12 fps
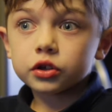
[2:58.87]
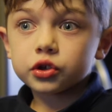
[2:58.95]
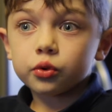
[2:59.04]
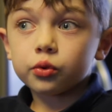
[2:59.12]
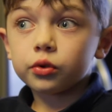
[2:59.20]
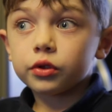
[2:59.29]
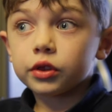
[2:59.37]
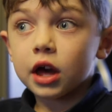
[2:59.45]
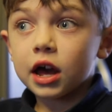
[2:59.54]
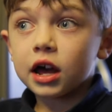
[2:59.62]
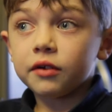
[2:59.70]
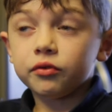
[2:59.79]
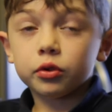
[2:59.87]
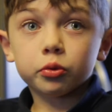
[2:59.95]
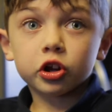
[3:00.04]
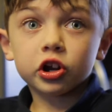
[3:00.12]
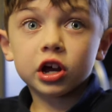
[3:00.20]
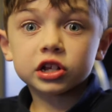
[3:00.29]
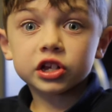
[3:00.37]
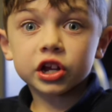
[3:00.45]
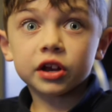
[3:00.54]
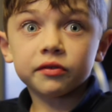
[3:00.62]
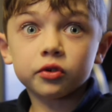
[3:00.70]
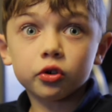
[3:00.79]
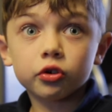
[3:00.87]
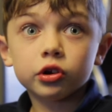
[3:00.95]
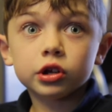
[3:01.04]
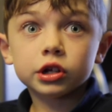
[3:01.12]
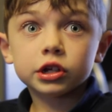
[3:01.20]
So that everyone has to give her